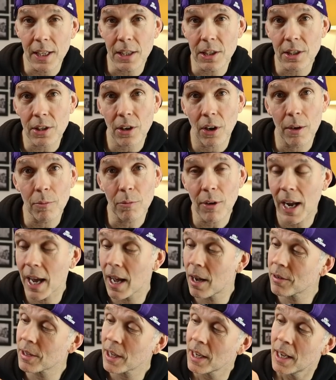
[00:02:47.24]
this time
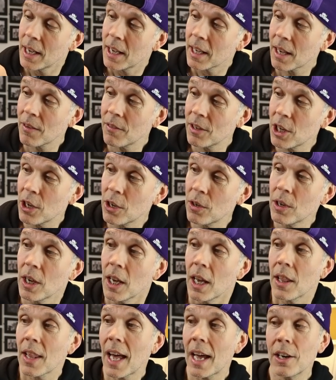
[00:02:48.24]
round, giving you
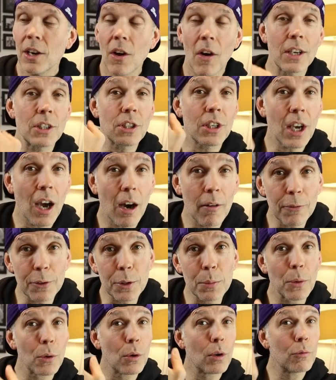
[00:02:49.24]
that nice,
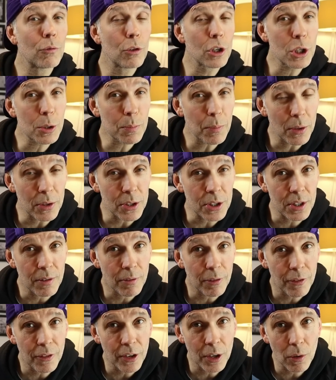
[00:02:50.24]
comfortable and
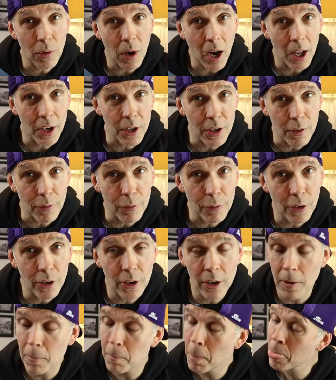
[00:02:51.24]
responsive feel
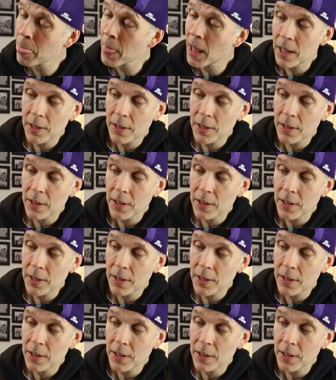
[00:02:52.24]
underfoot.